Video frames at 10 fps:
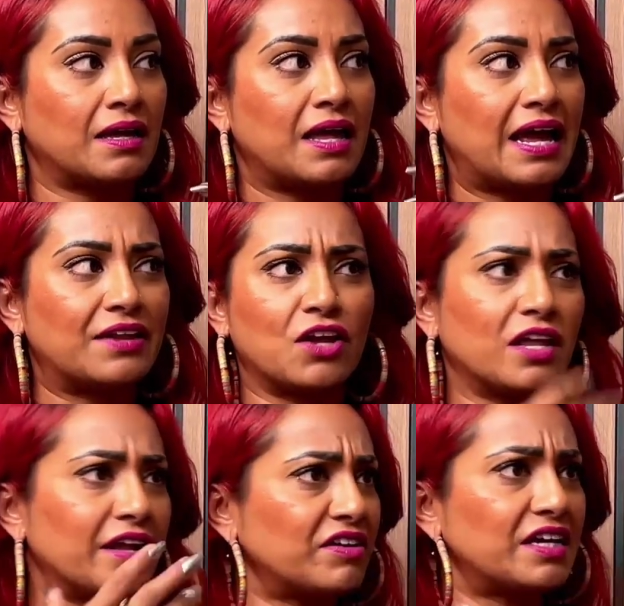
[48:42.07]
And not
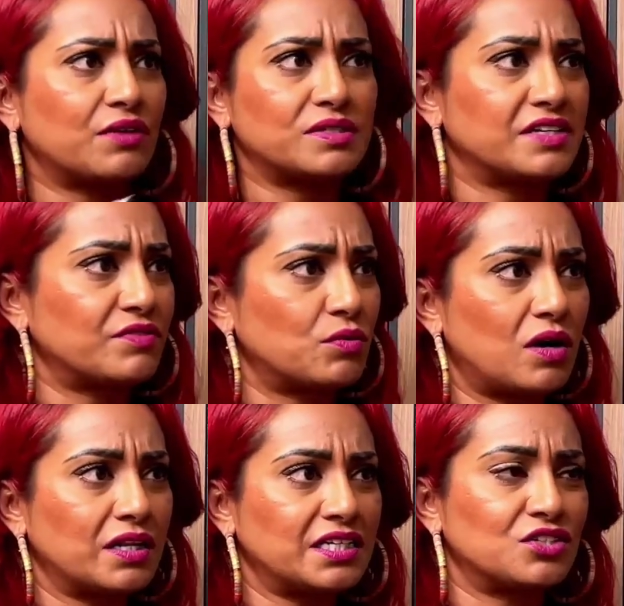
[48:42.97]
every kid was even
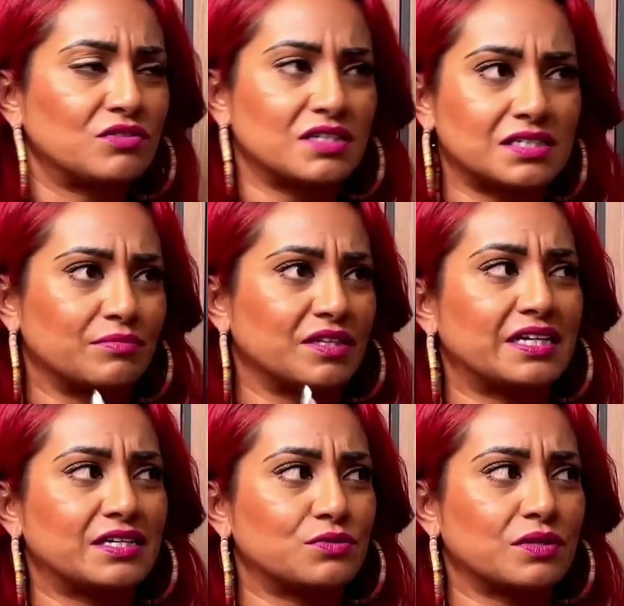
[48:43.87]
wanting to, because some of the kids were like,